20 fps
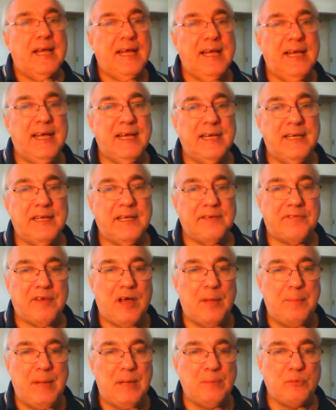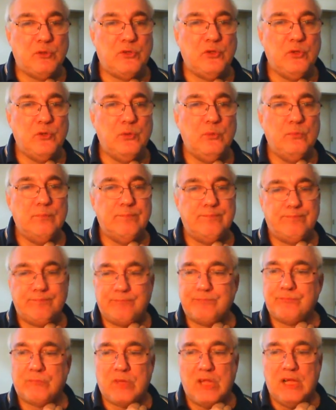And if I'm able to,
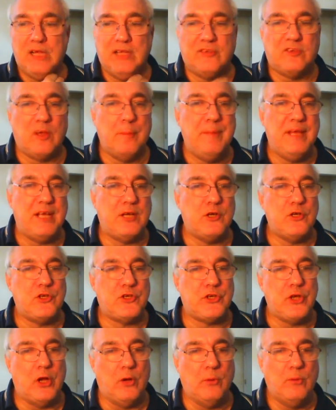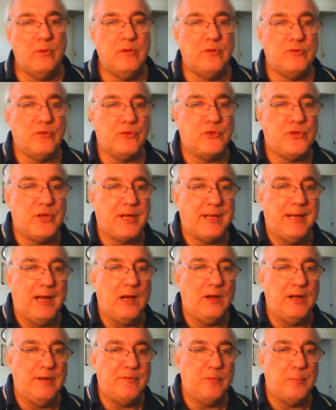it's going to be a good show. So check it
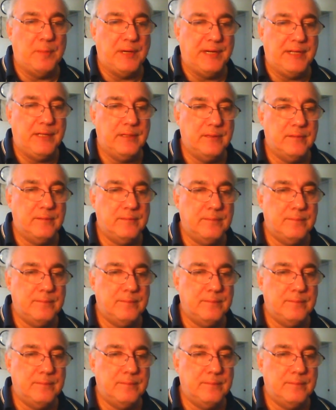out, everybody.